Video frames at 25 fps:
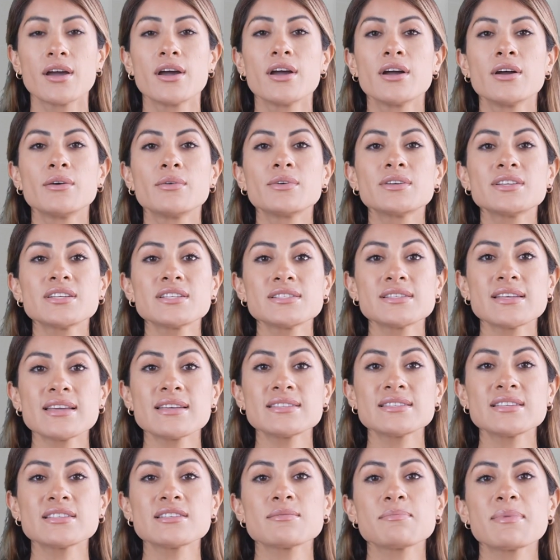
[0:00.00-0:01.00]
which is
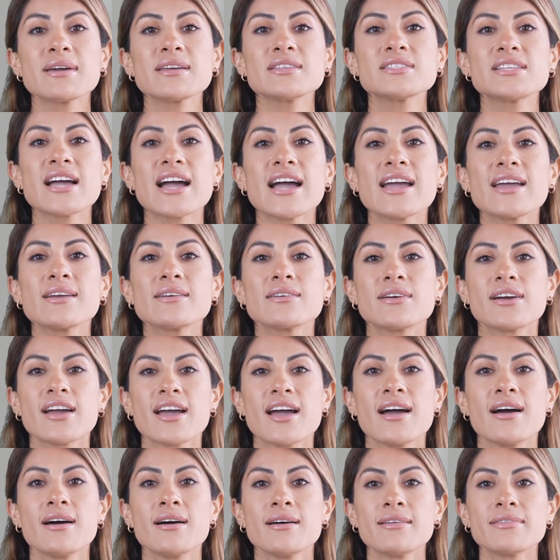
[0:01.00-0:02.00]
easy to maintain
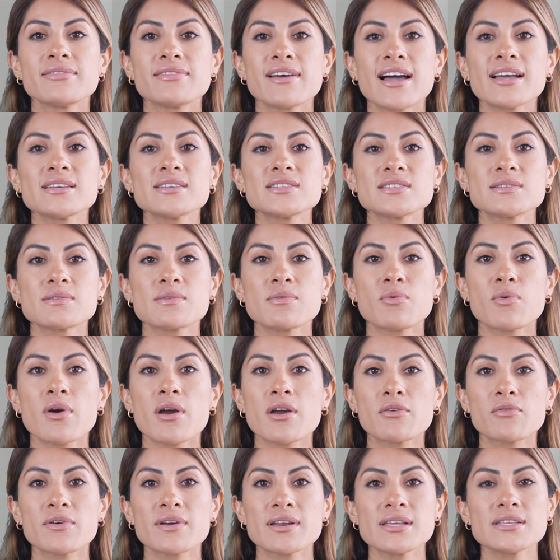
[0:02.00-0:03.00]
thanks to the
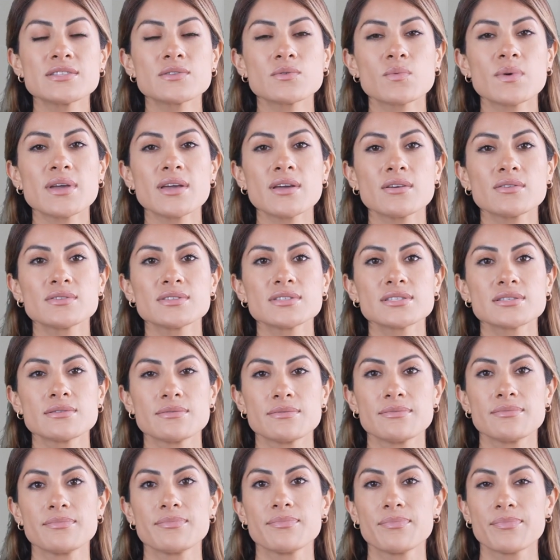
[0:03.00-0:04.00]
quick-release wheels.
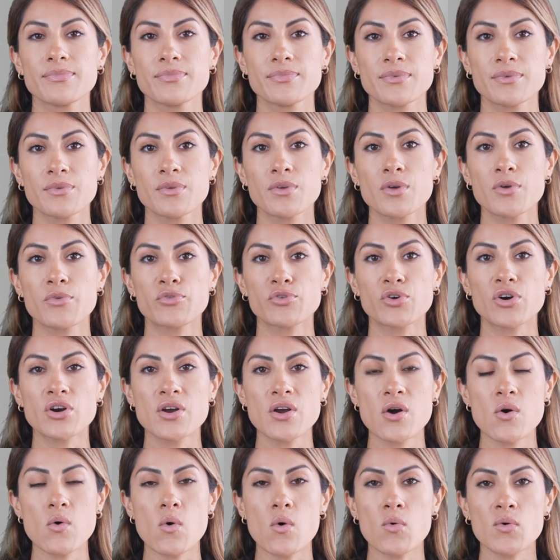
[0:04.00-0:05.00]
For a
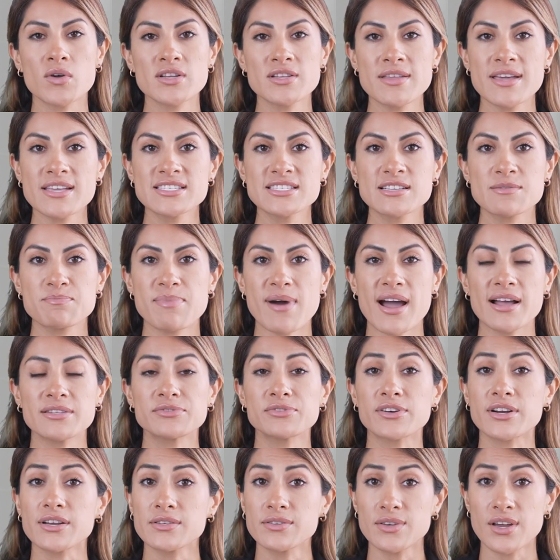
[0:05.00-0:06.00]
coordinated
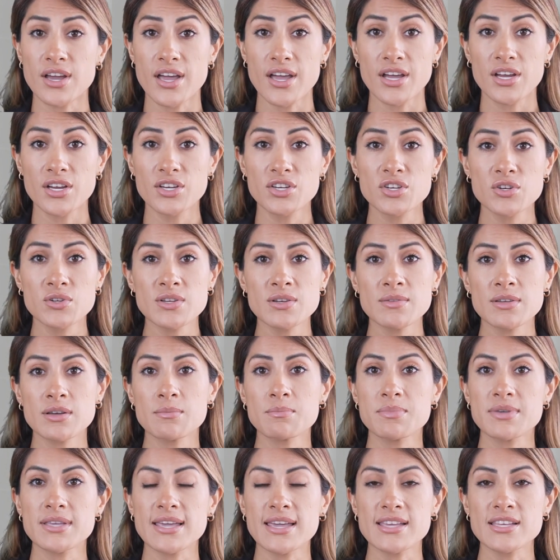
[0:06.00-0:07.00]
bathroom, you can
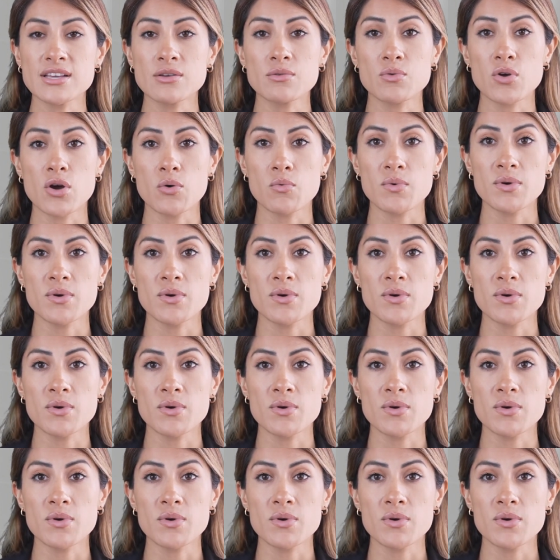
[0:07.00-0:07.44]
complete the look with